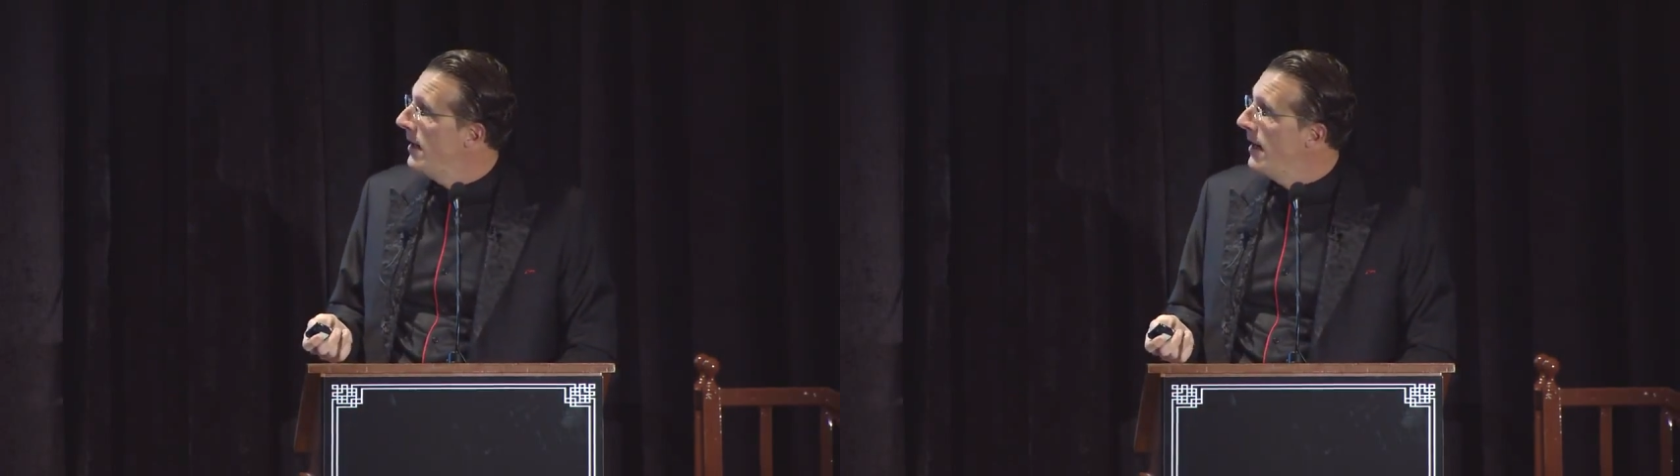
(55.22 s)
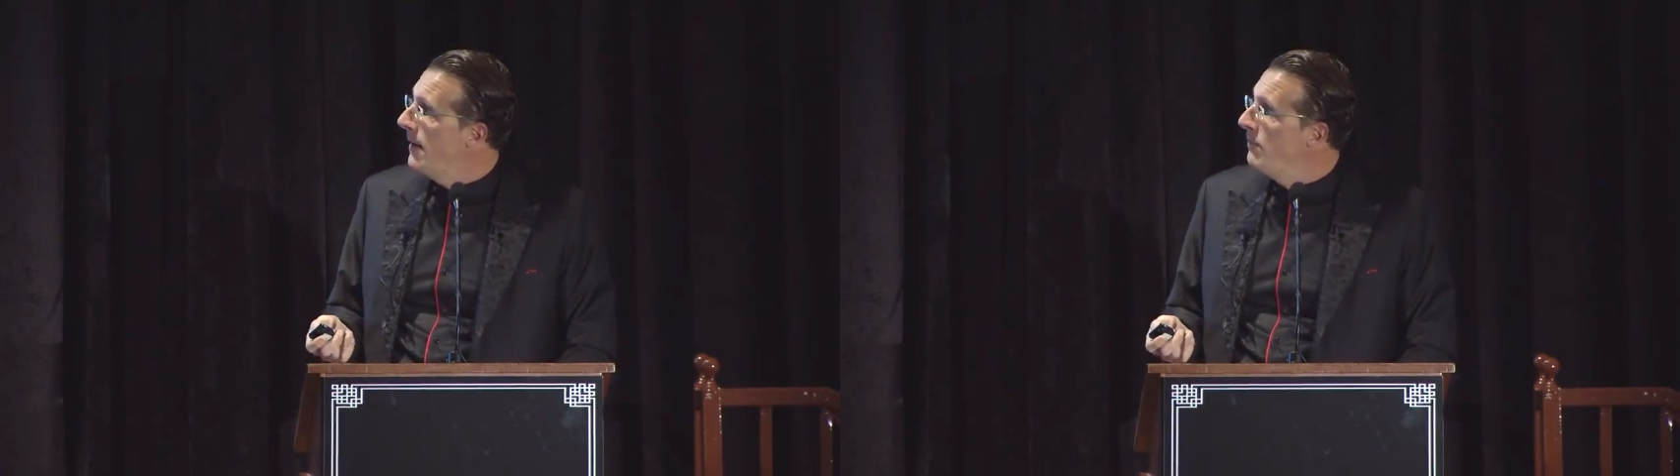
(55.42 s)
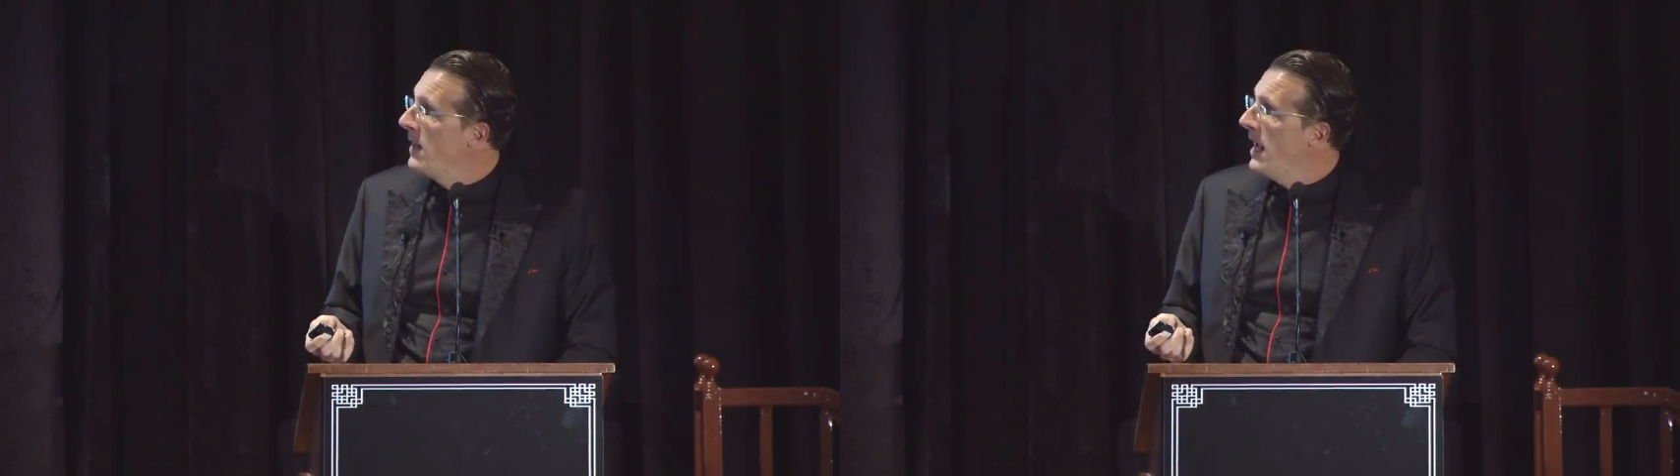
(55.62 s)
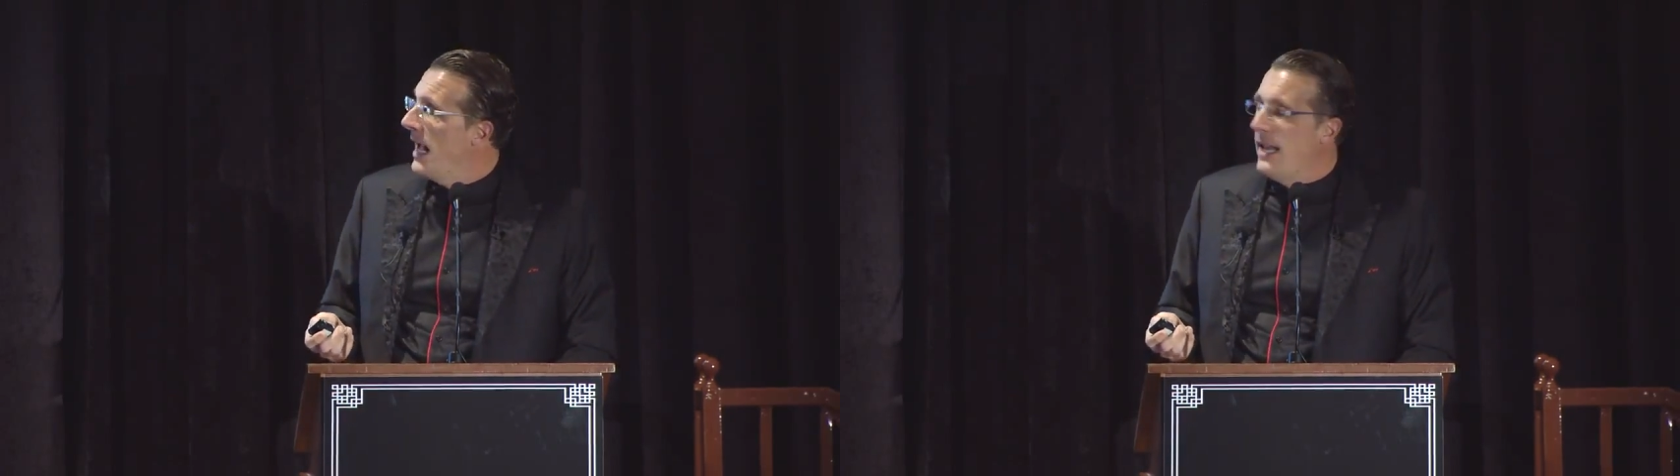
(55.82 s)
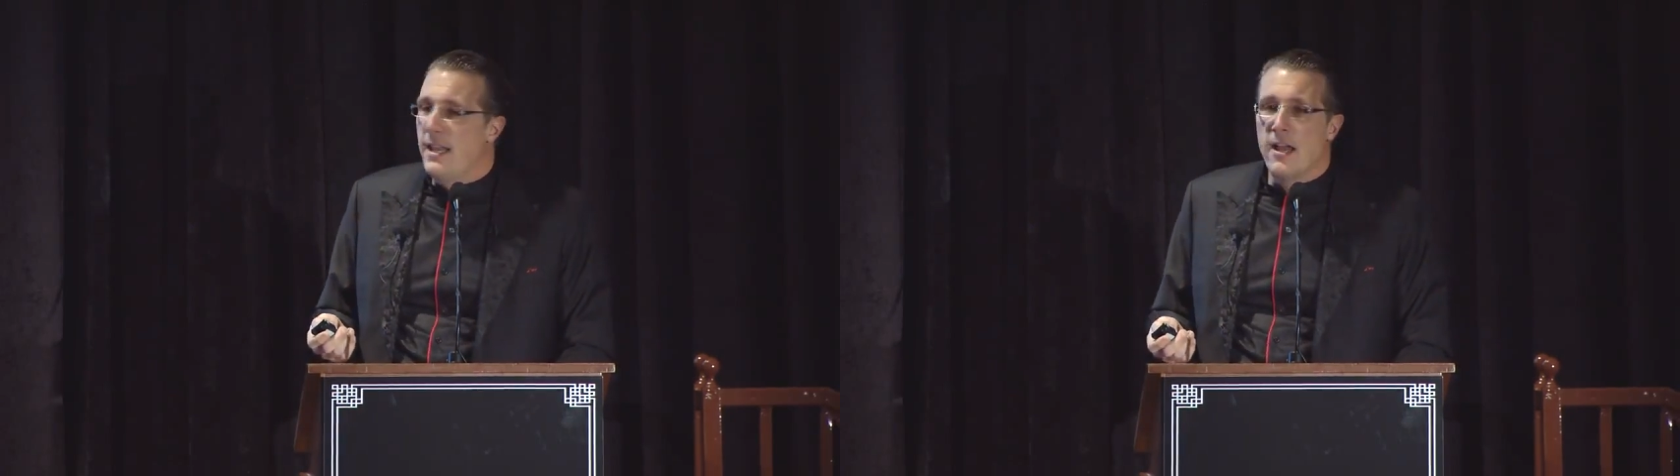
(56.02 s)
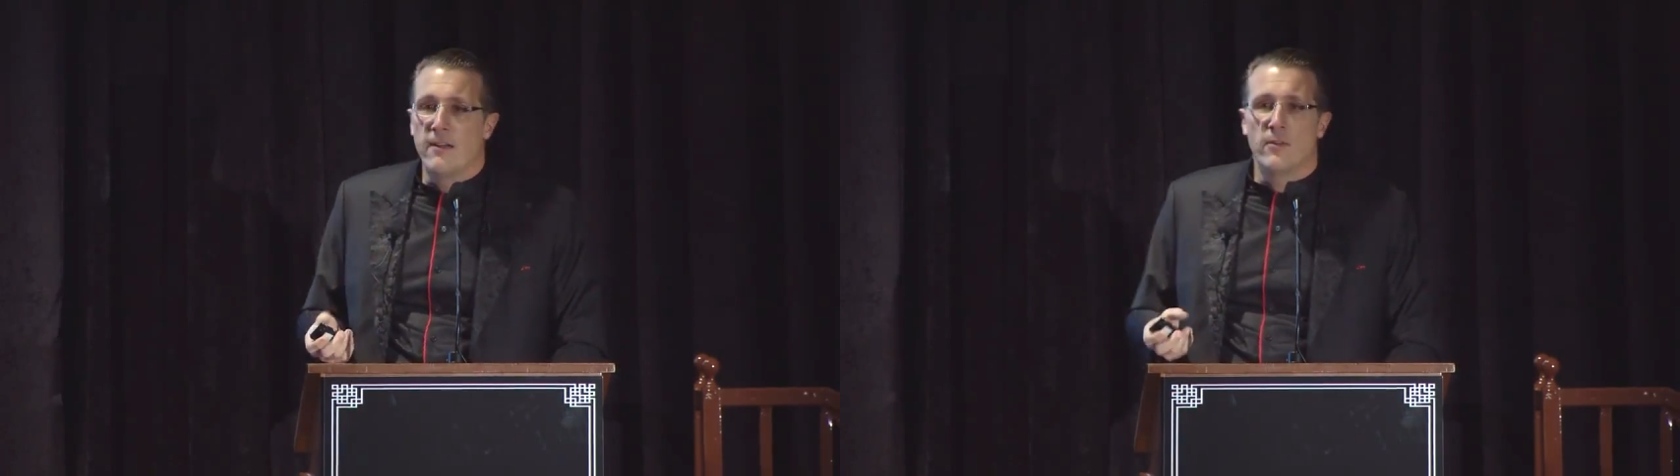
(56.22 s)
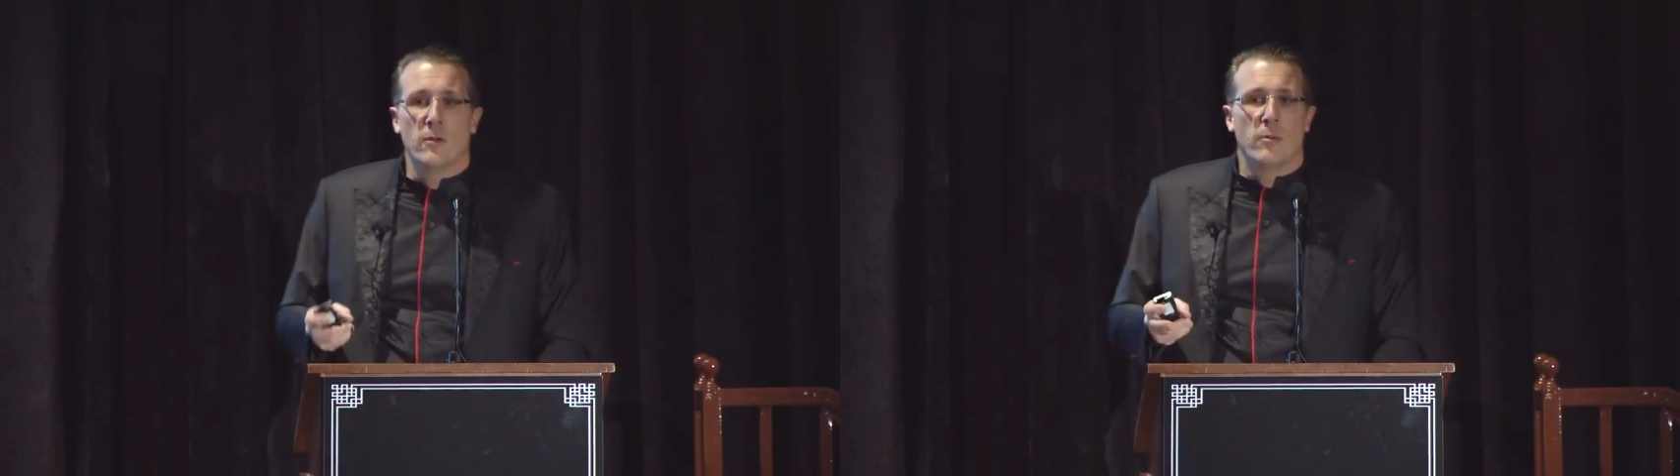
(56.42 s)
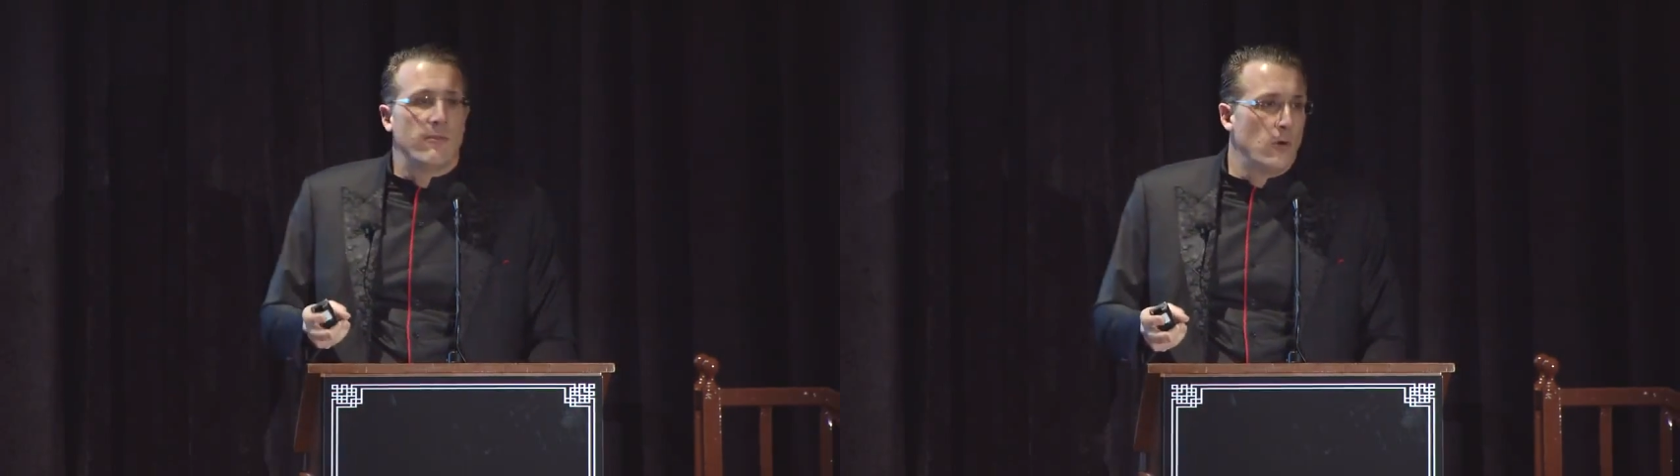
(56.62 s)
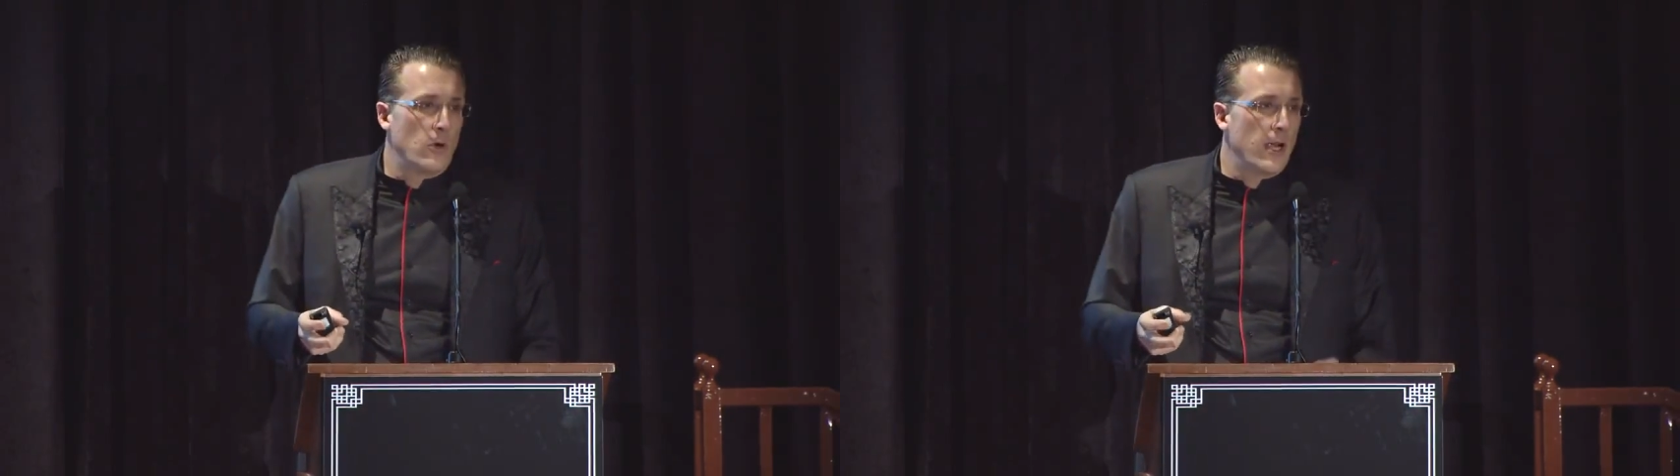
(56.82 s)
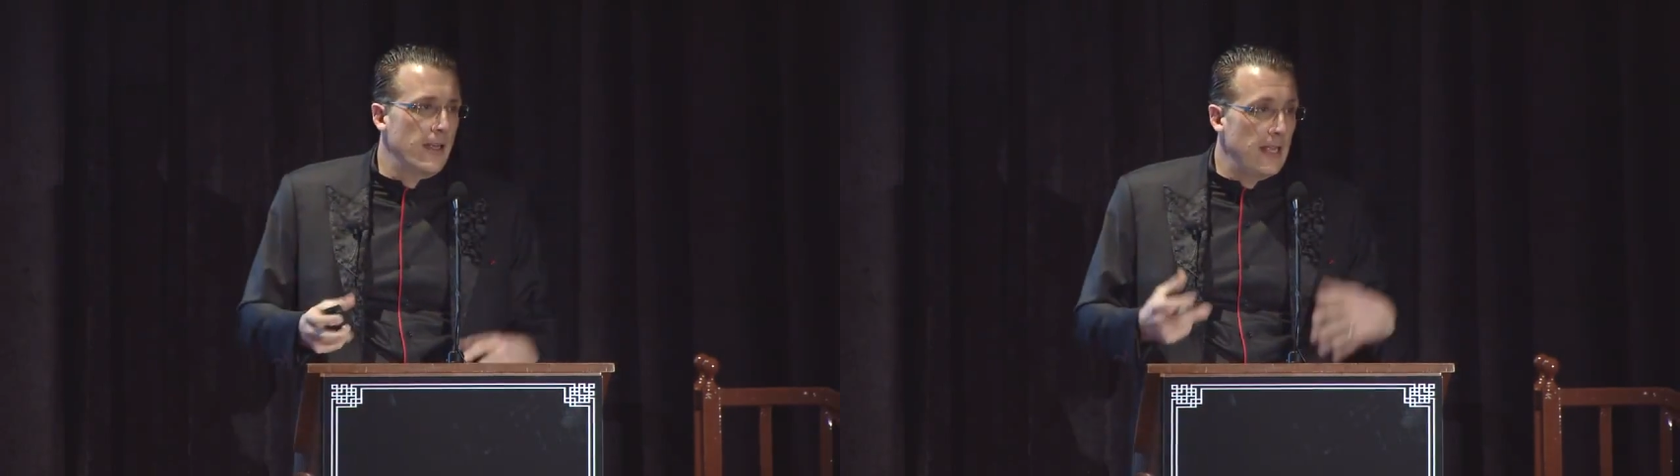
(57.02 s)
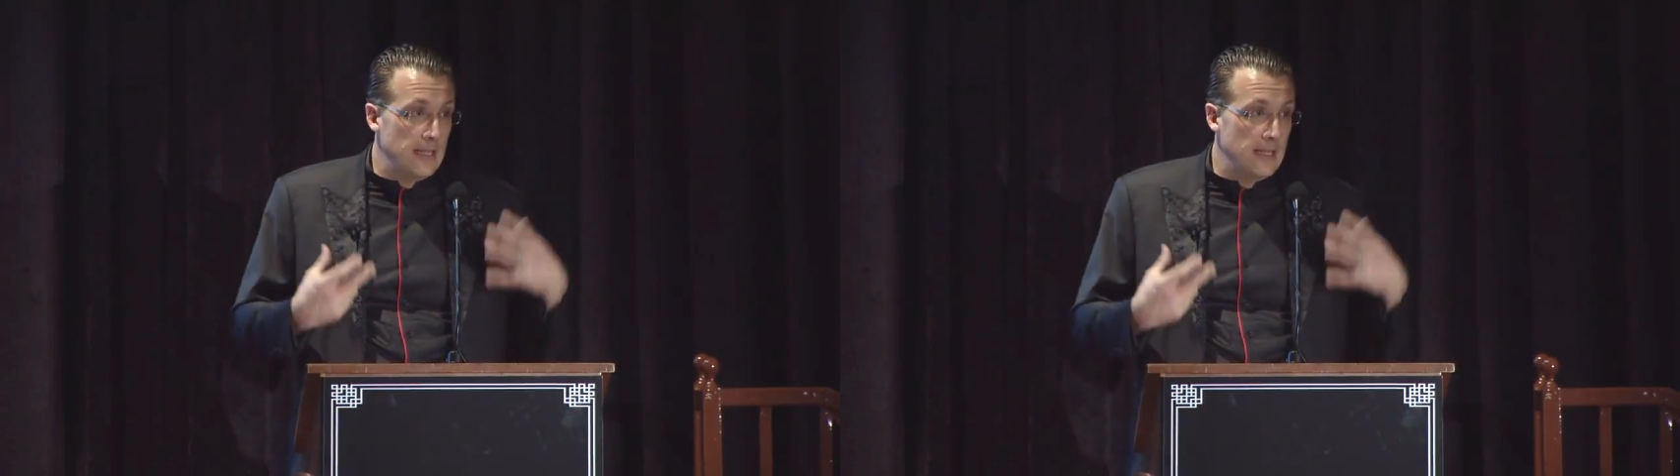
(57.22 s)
Um, and never before,